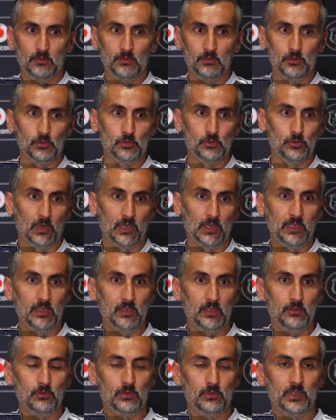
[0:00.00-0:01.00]

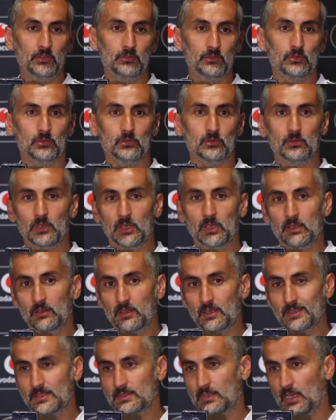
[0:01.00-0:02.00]
usually you need to, in
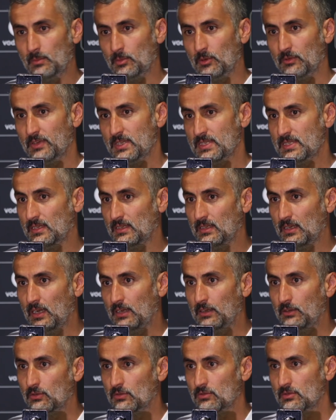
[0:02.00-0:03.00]
these type of
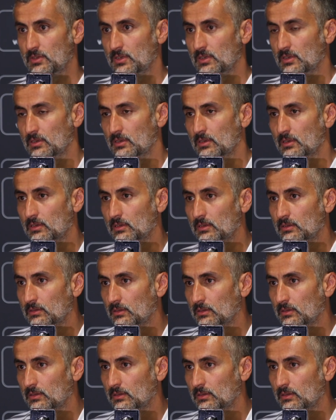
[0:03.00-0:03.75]
scenarios, the